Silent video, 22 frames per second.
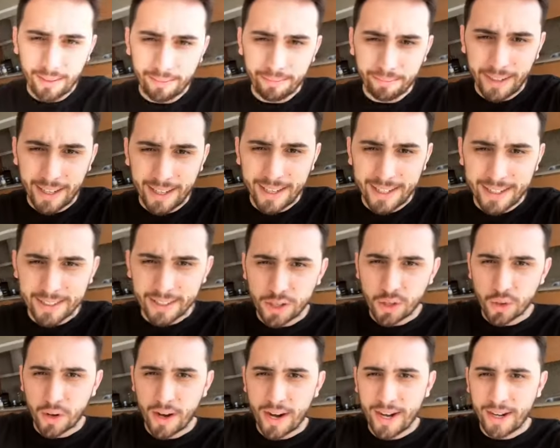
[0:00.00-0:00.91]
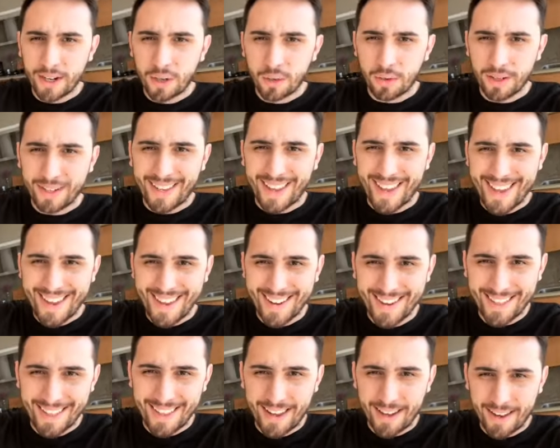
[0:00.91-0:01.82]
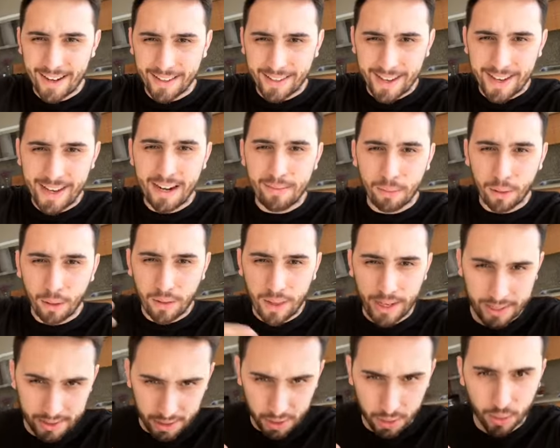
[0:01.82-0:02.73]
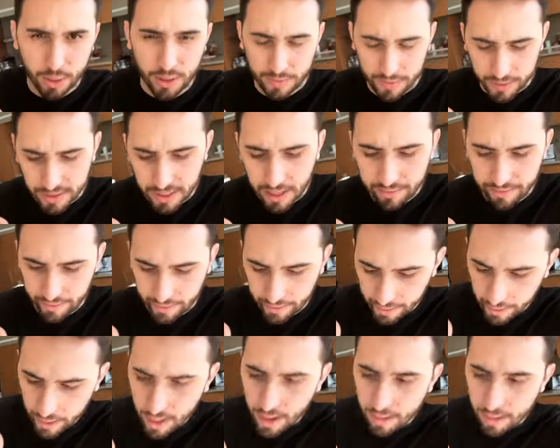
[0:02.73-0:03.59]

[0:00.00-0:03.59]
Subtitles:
And it's the trying to attain the unattainable that's the source of the suffering.